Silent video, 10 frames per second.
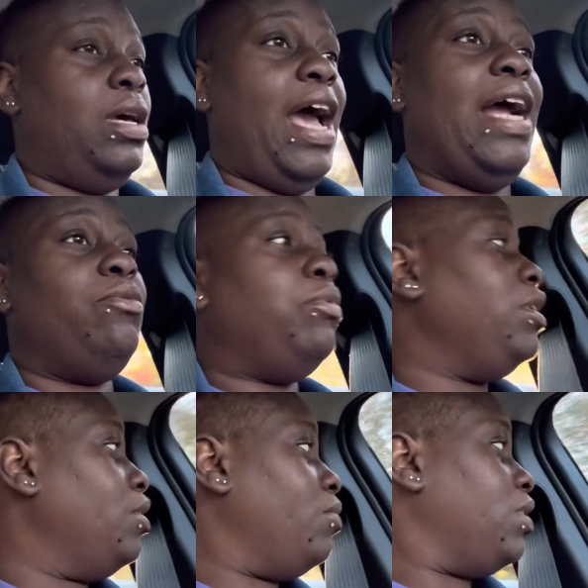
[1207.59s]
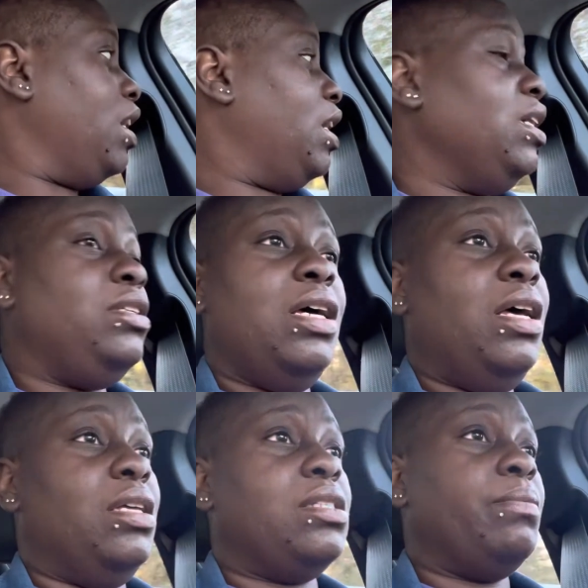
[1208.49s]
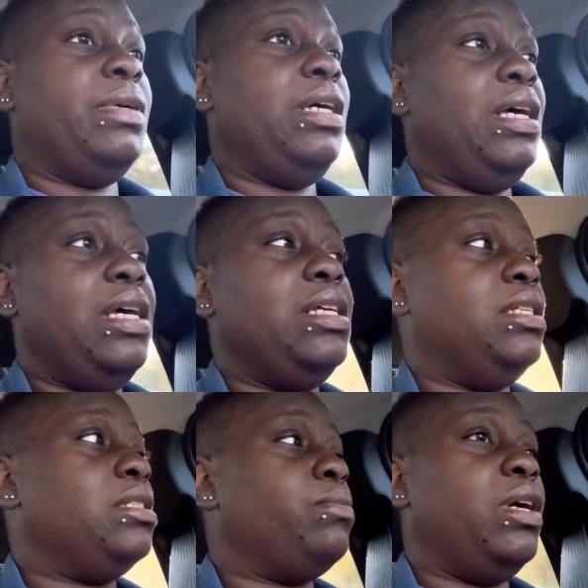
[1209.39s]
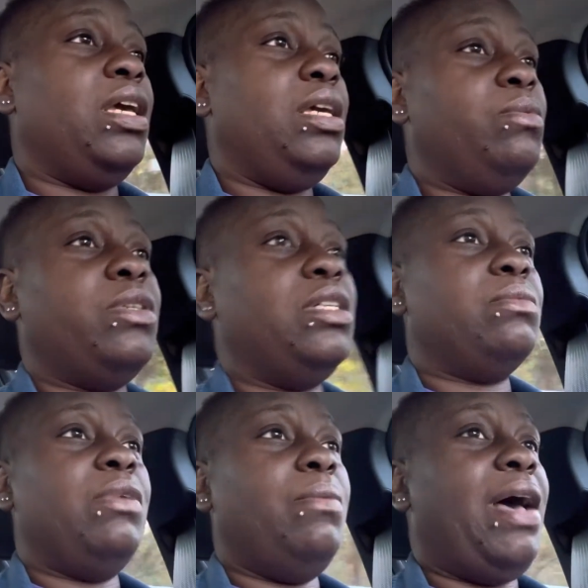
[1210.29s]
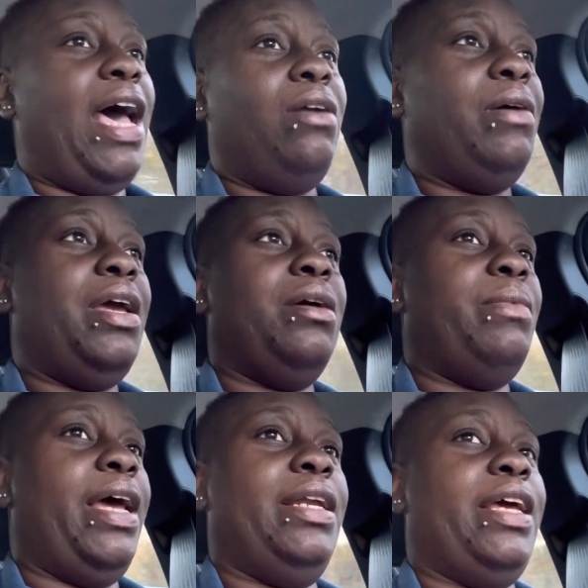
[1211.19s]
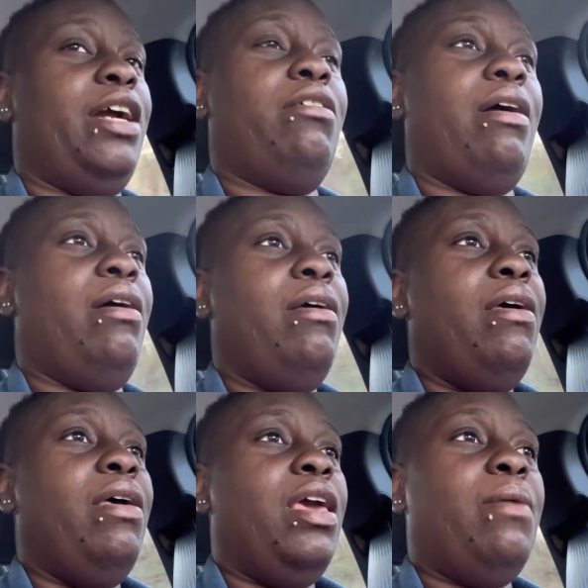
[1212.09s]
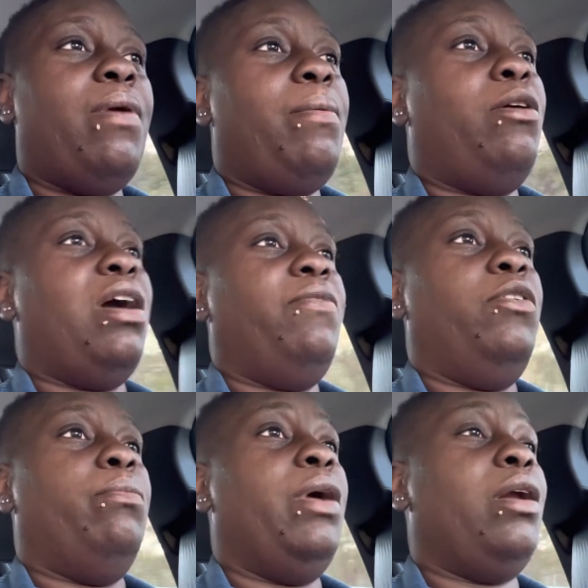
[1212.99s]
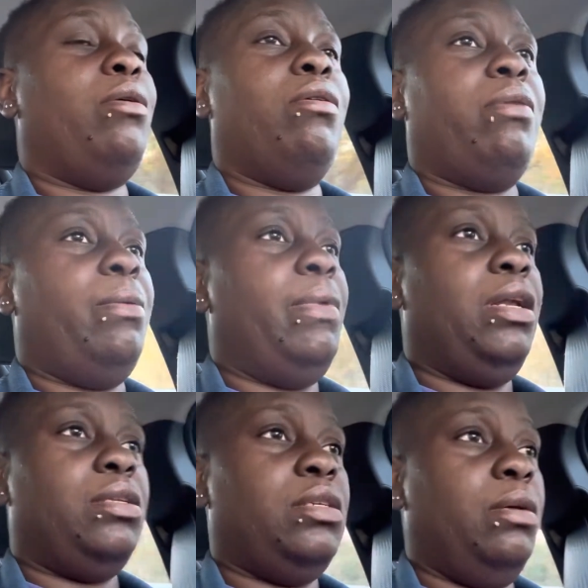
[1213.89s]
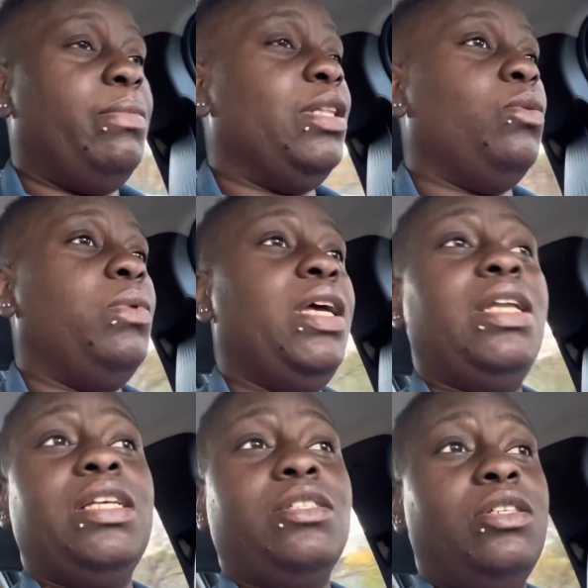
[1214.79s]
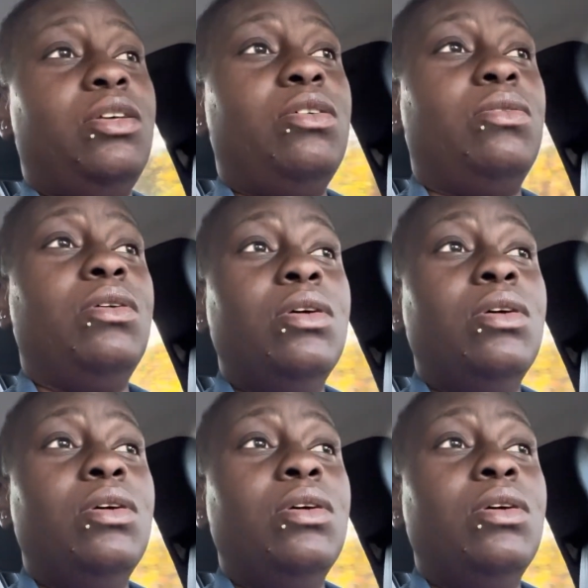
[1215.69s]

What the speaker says: I really don't think he does, because when he with his mama, I don't hear him like that cry. He probably cry for a bottle and go right back to sleep. But the way this little